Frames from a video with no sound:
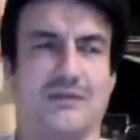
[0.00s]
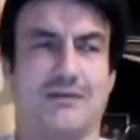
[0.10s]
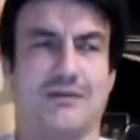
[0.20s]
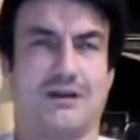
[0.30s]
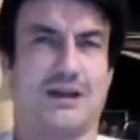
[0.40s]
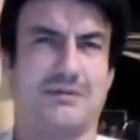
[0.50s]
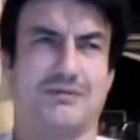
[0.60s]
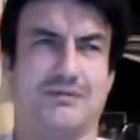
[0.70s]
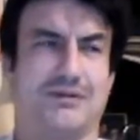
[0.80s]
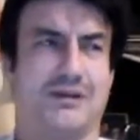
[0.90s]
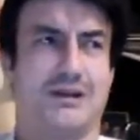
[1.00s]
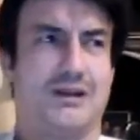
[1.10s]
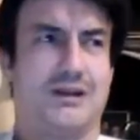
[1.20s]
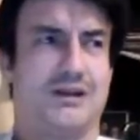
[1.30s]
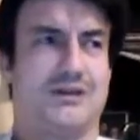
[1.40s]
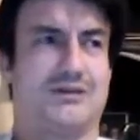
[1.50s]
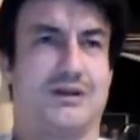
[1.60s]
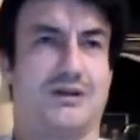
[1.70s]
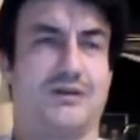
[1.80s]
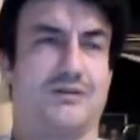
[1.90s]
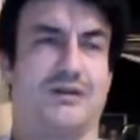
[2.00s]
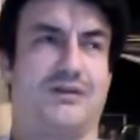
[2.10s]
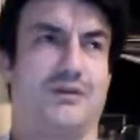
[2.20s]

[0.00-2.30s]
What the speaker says: I mean, a lot of people struggle with